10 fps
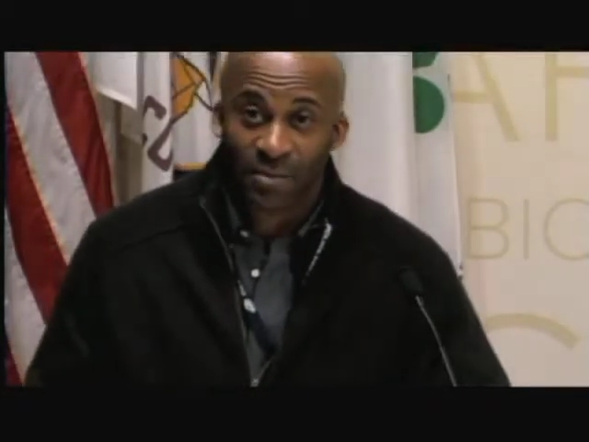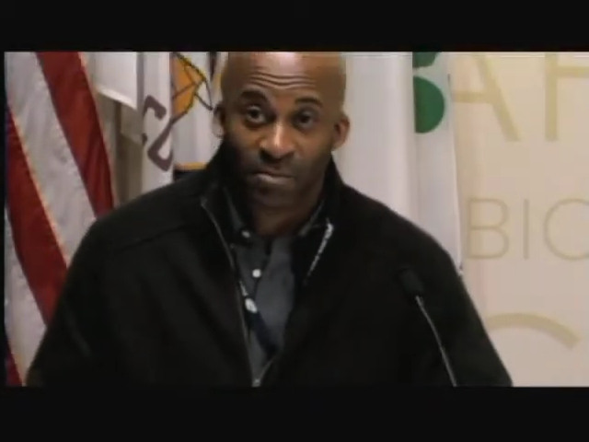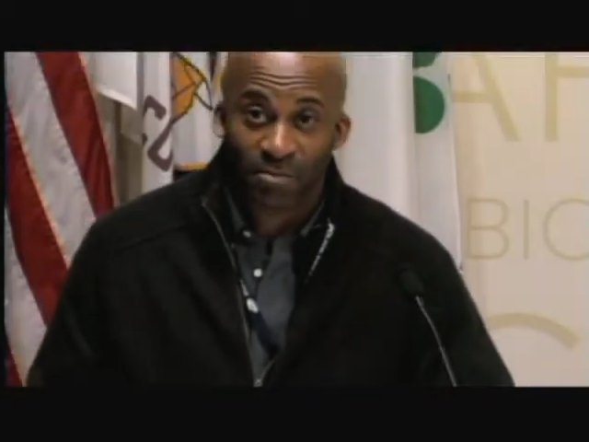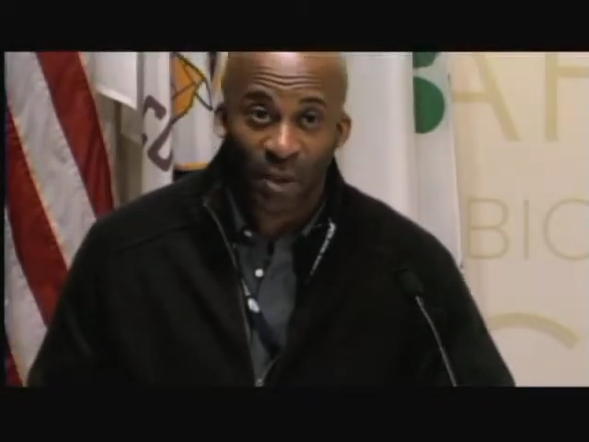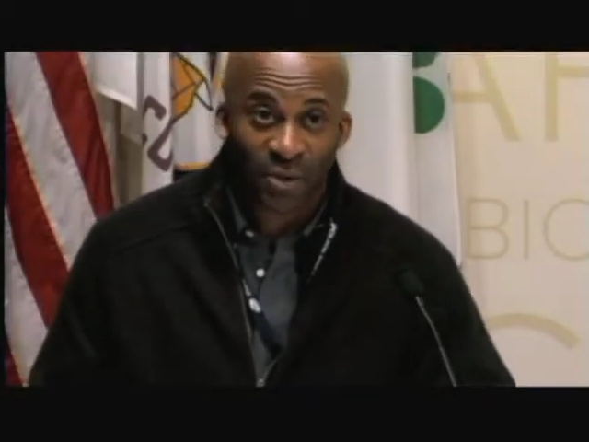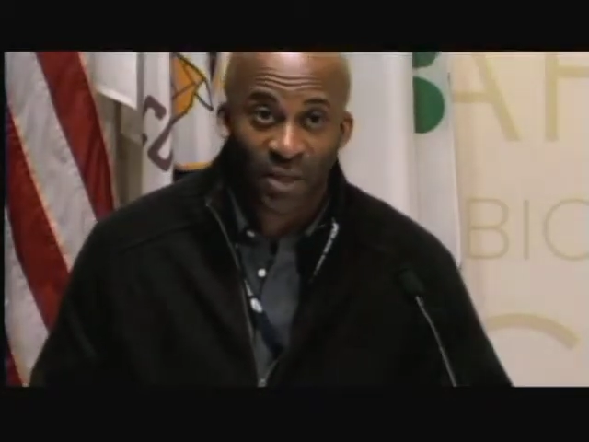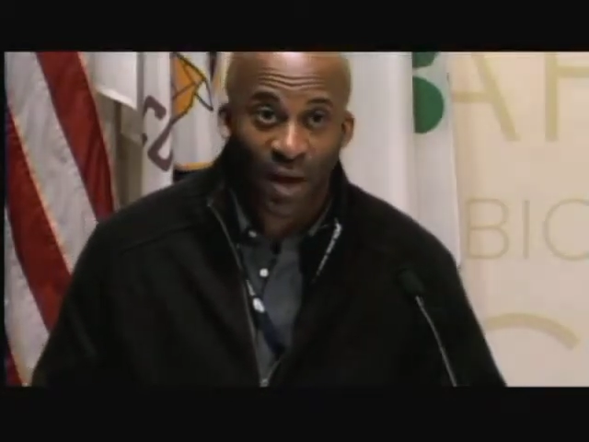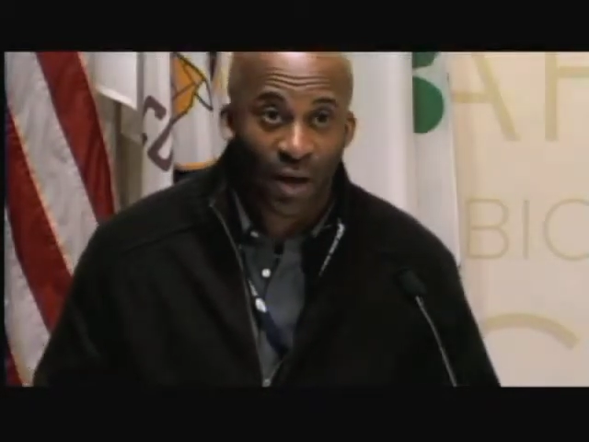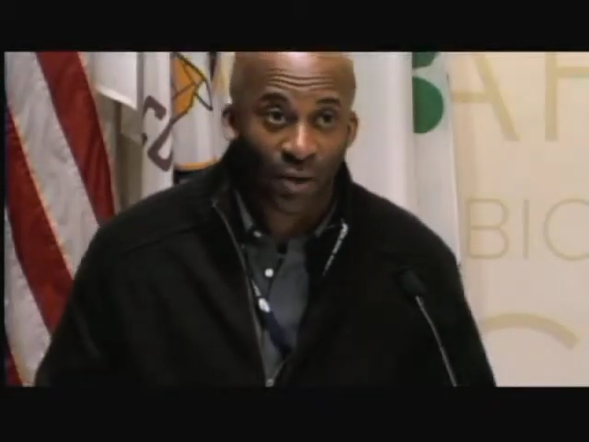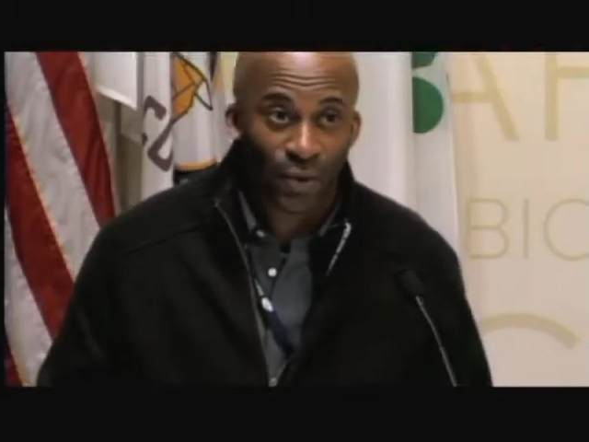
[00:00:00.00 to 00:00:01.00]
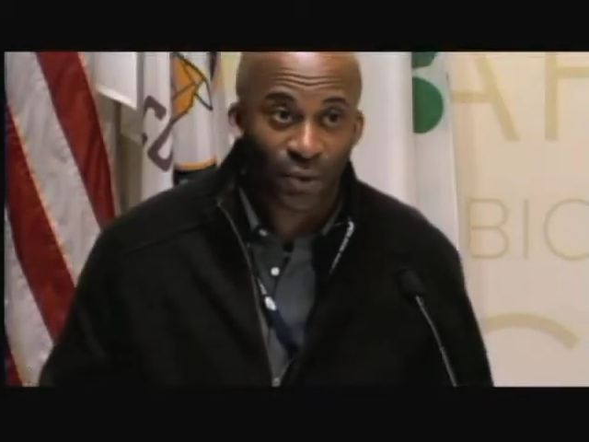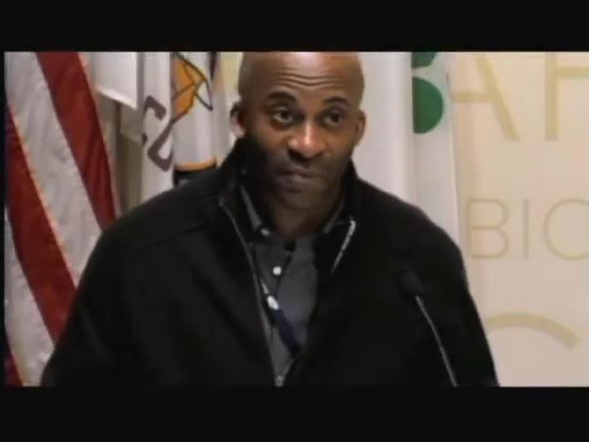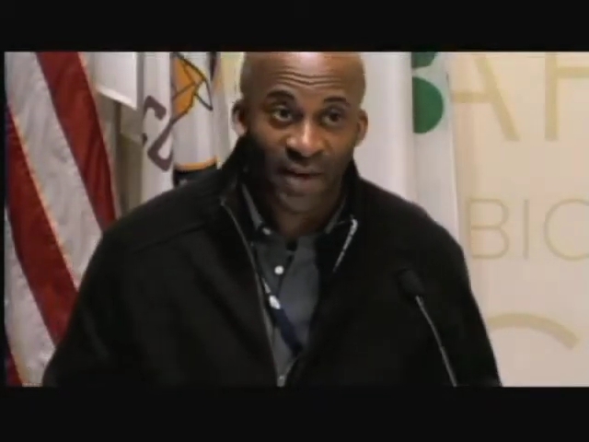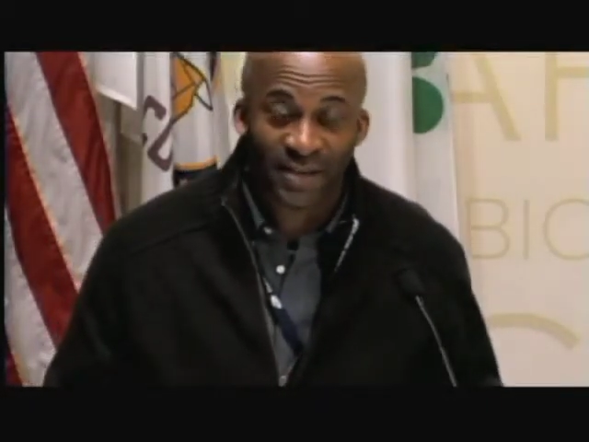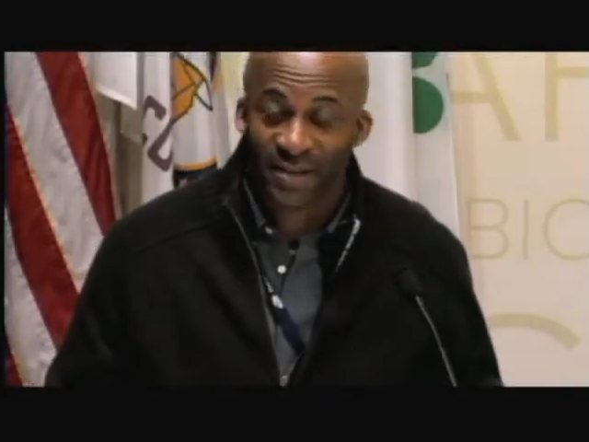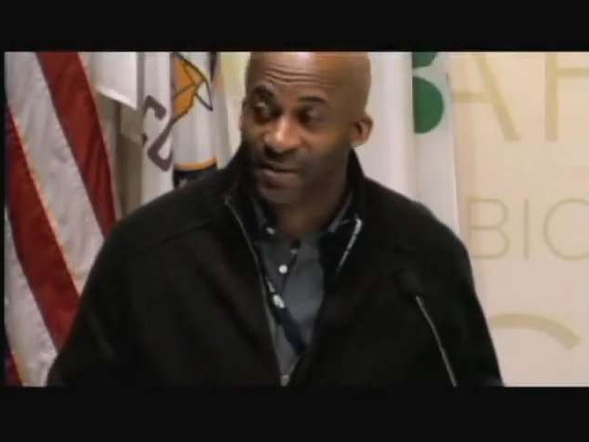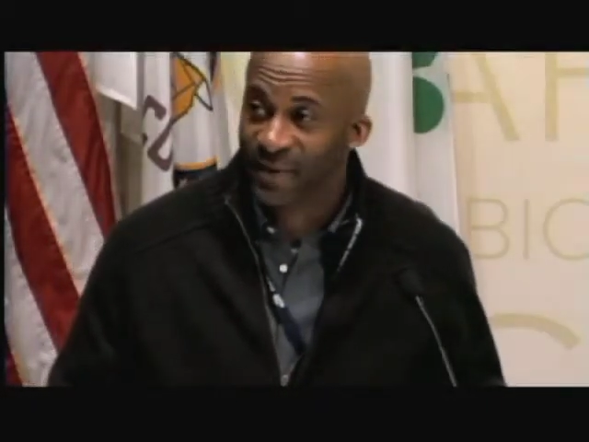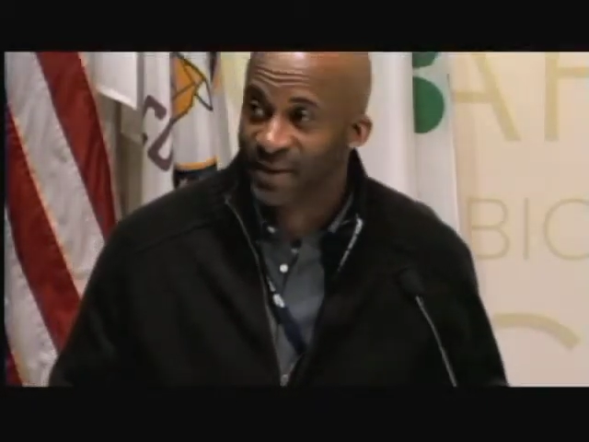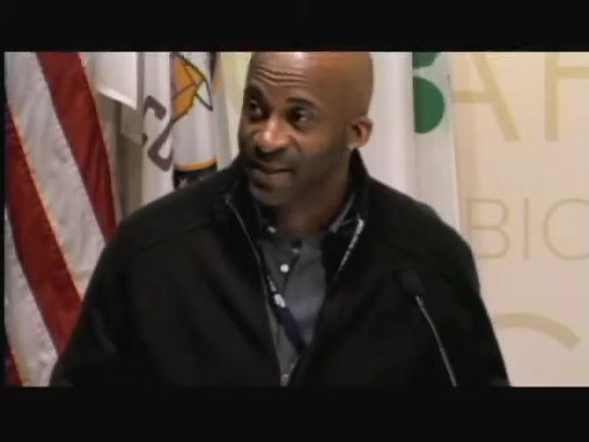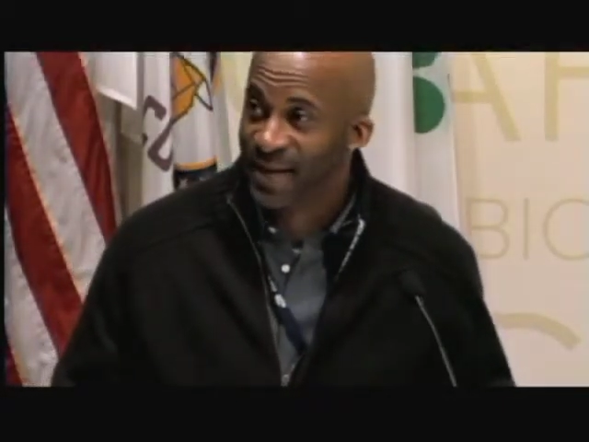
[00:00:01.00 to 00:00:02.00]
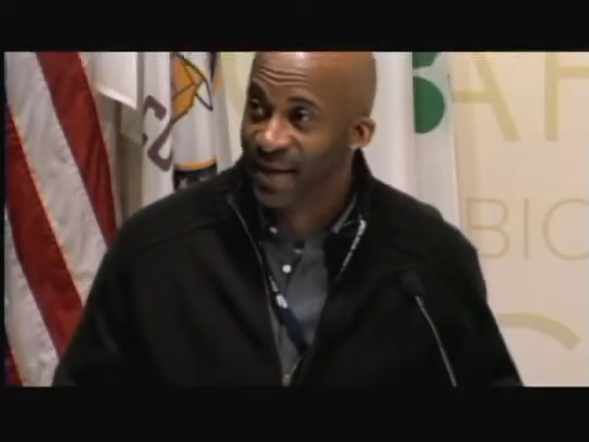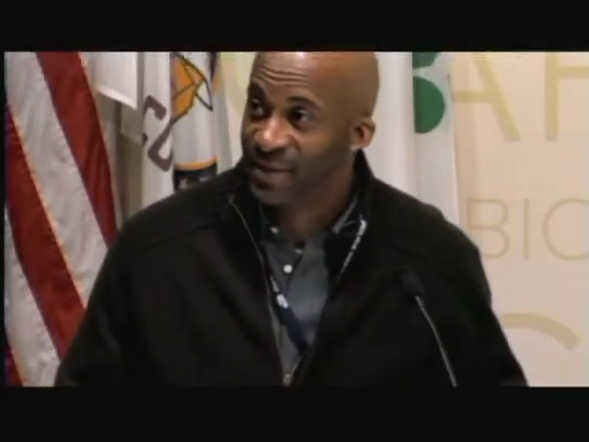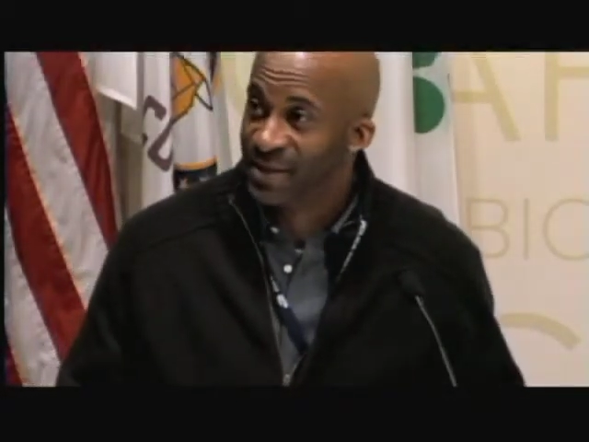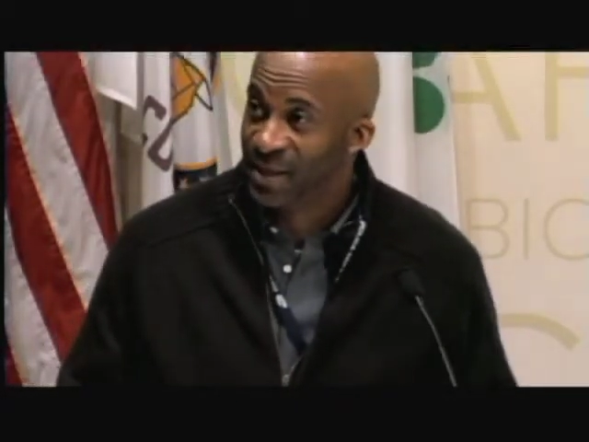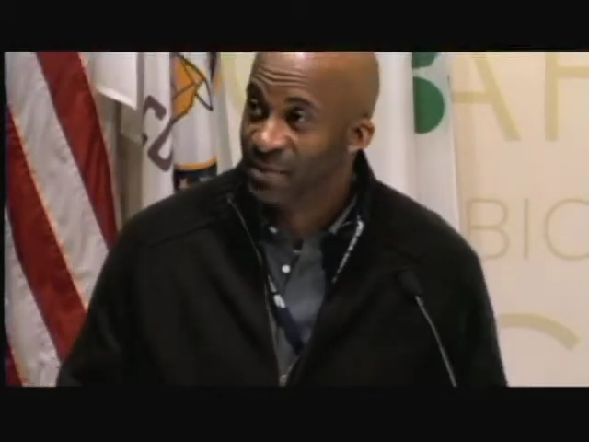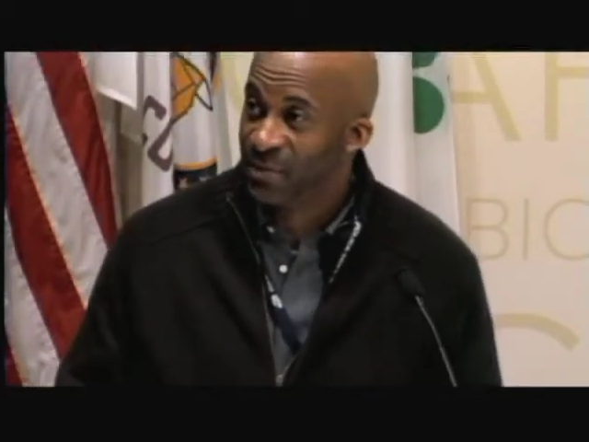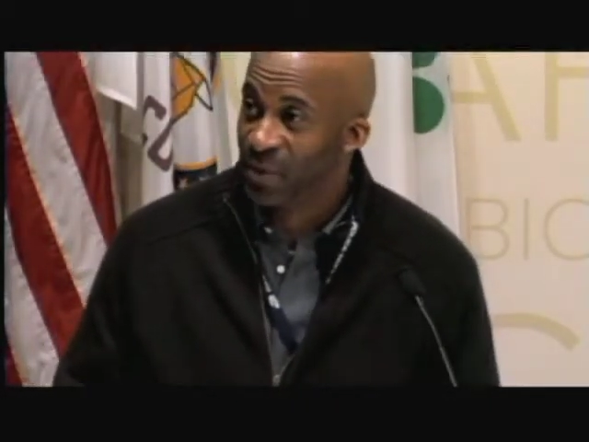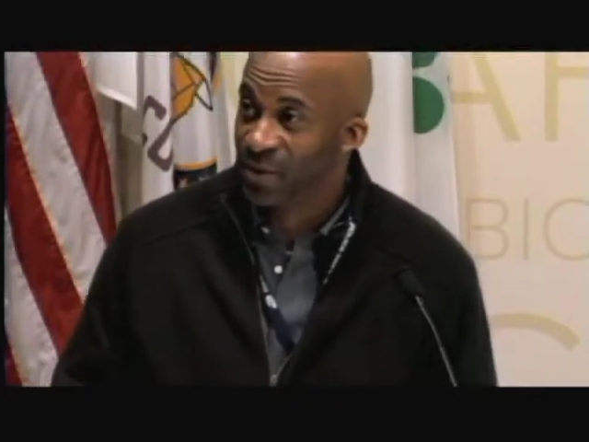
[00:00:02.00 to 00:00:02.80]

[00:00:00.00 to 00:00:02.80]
mostly all new faces I haven't seen before,